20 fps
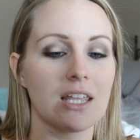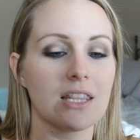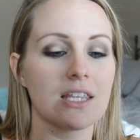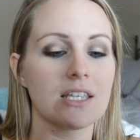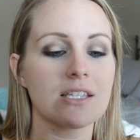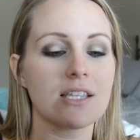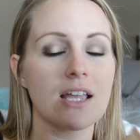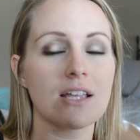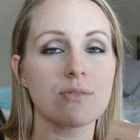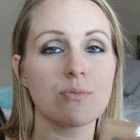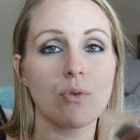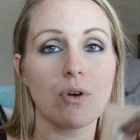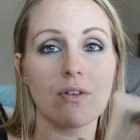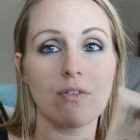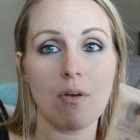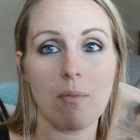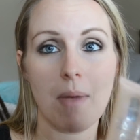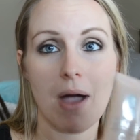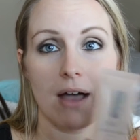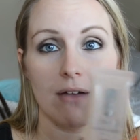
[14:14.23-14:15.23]
This has more of
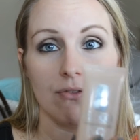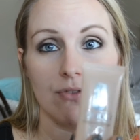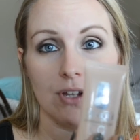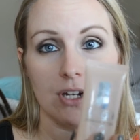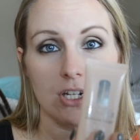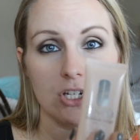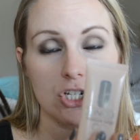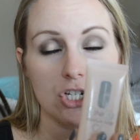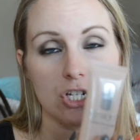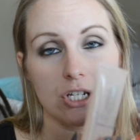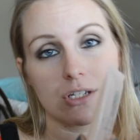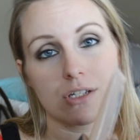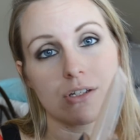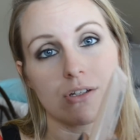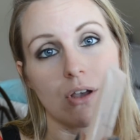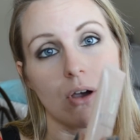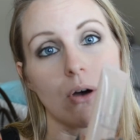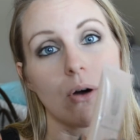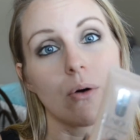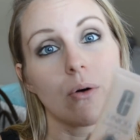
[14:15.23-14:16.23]
a matte finish,
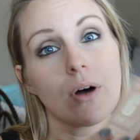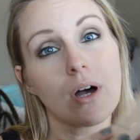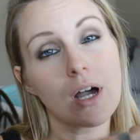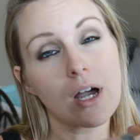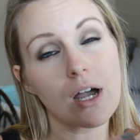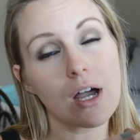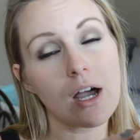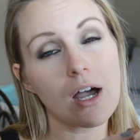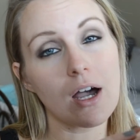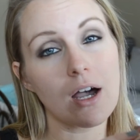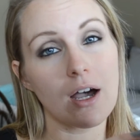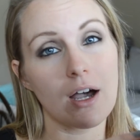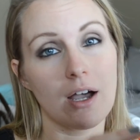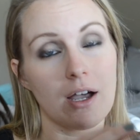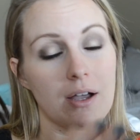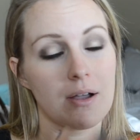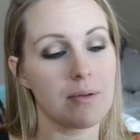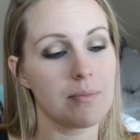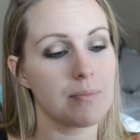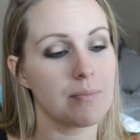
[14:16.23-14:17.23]
so
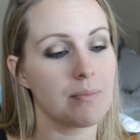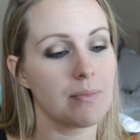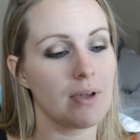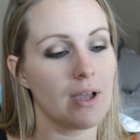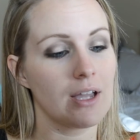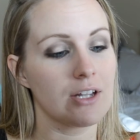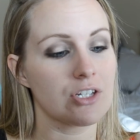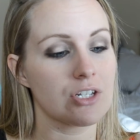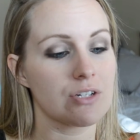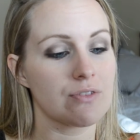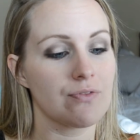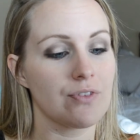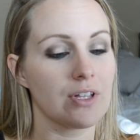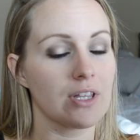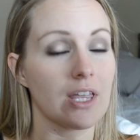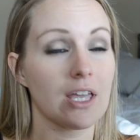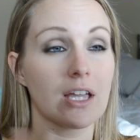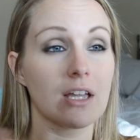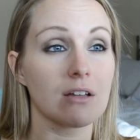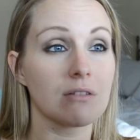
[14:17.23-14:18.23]
I just feel
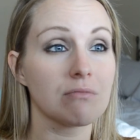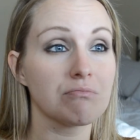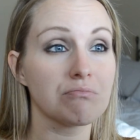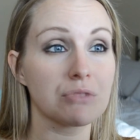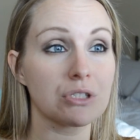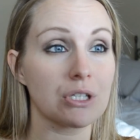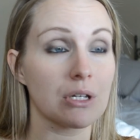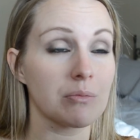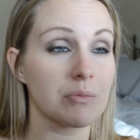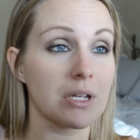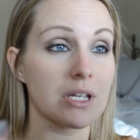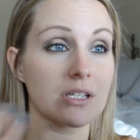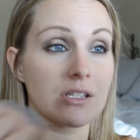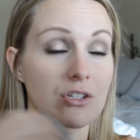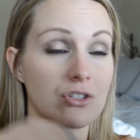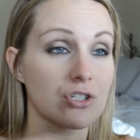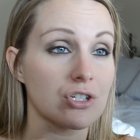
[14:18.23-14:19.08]
like some days